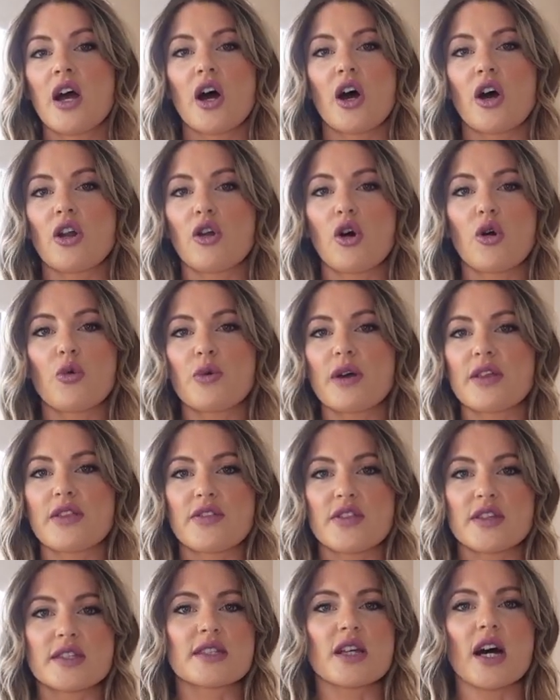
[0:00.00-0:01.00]
along
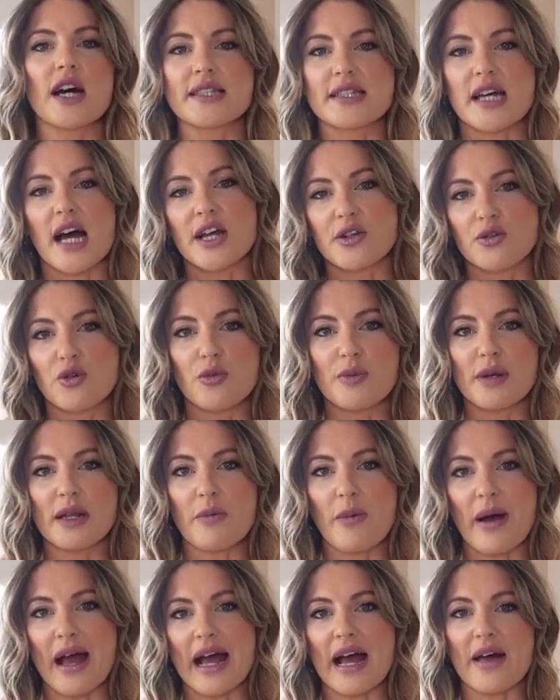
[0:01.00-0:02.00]
with the size that I normally
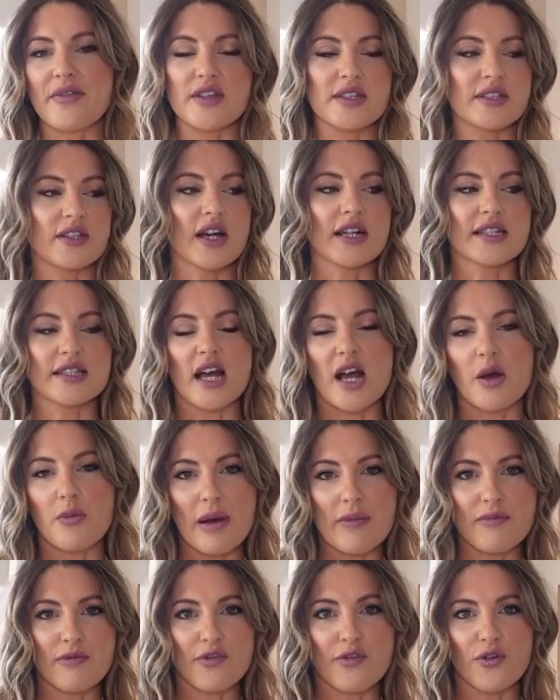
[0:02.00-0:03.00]
wear, the size that I
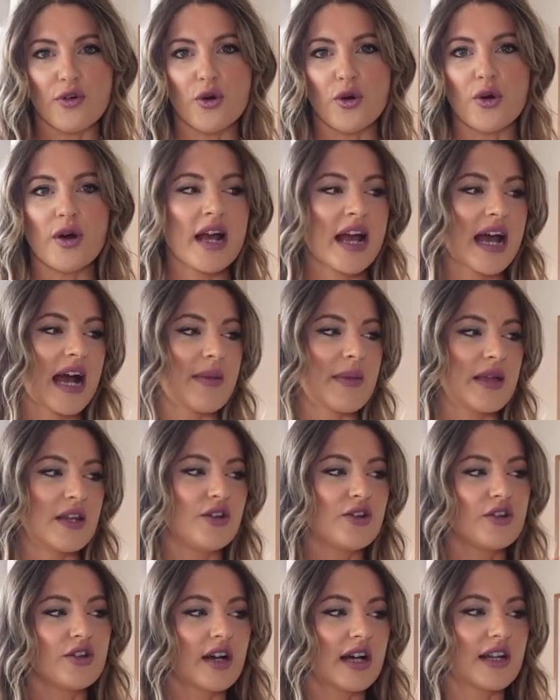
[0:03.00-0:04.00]
went for, and then
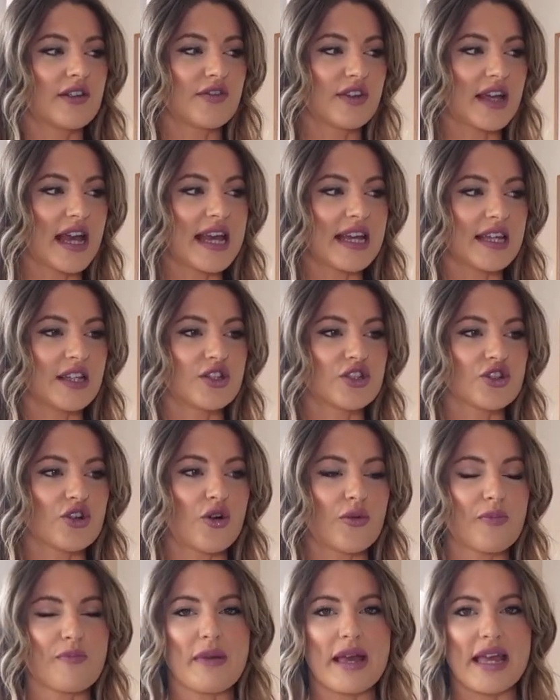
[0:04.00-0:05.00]
you can kind of gauge
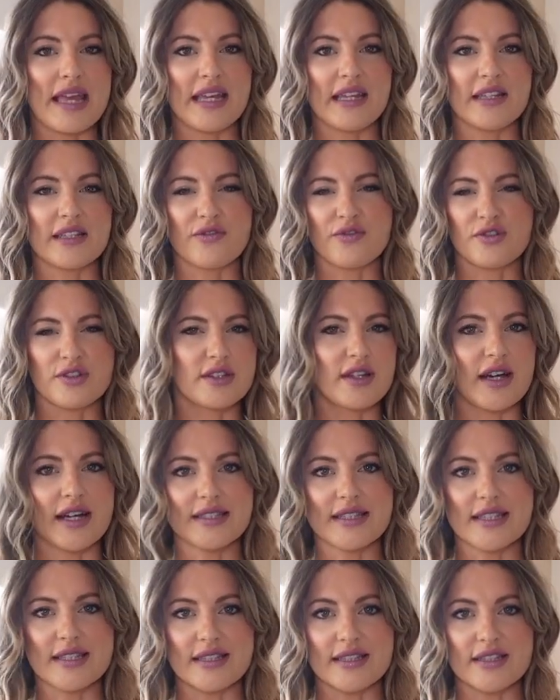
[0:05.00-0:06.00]
on me different
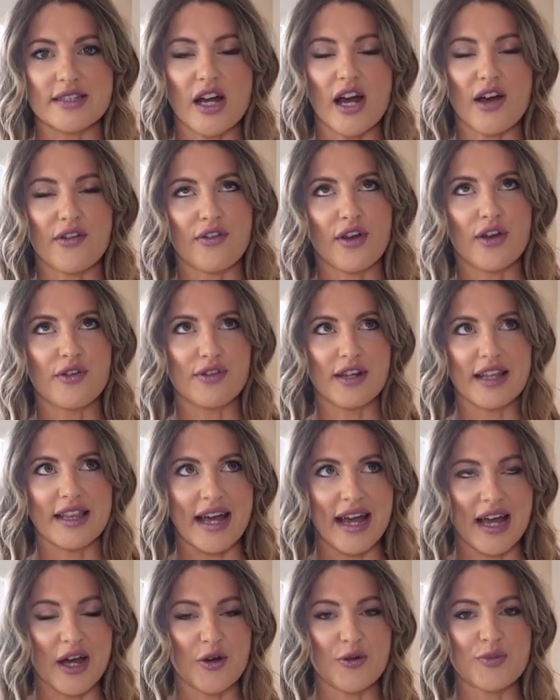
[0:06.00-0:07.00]
sizes and stuff. Hopefully
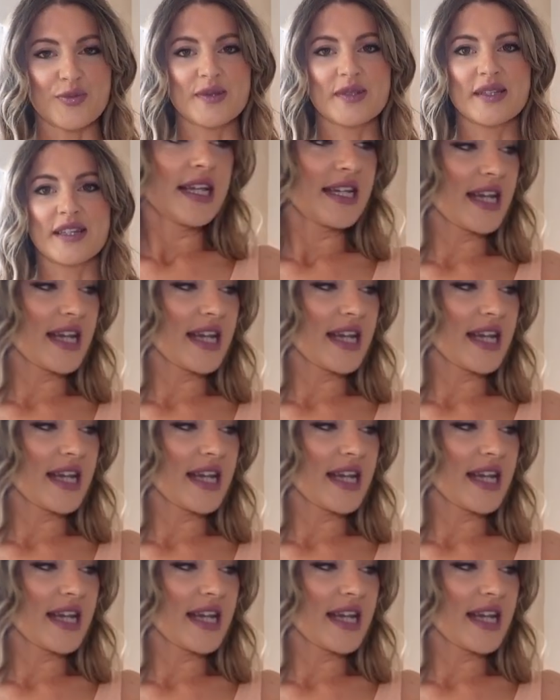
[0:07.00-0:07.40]
that helps.